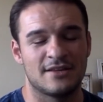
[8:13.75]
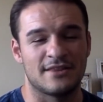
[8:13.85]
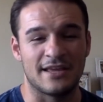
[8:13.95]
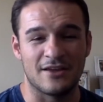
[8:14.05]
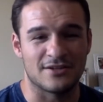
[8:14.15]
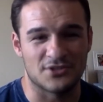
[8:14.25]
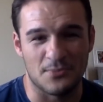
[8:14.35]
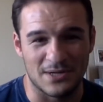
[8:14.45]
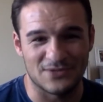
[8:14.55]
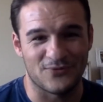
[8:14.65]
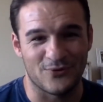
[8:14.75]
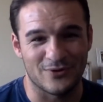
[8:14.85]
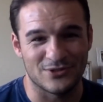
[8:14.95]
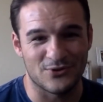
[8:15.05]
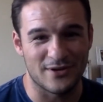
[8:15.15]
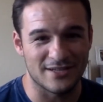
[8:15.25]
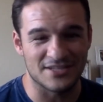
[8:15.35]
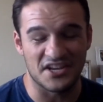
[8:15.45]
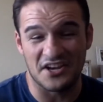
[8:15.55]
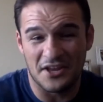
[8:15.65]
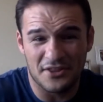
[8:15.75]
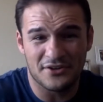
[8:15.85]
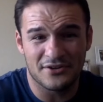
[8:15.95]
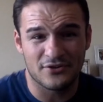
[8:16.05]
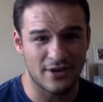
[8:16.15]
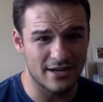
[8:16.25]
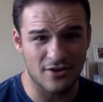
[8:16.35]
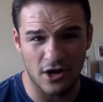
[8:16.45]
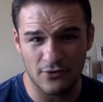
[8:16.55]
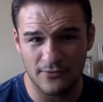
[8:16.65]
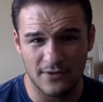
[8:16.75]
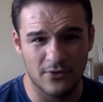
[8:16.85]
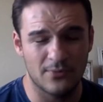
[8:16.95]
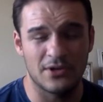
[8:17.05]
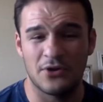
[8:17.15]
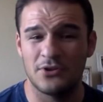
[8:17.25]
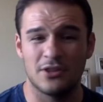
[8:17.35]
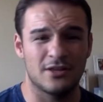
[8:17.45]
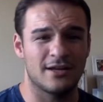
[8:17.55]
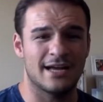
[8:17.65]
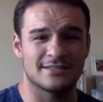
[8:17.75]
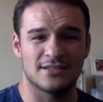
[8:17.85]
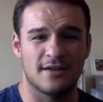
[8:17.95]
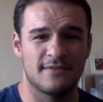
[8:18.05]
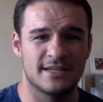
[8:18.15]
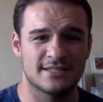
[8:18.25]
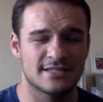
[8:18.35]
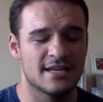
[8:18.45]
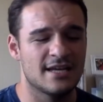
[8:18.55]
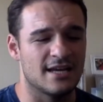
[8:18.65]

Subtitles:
Thank you all so much for joining us on another graded card review. We know you guys love this.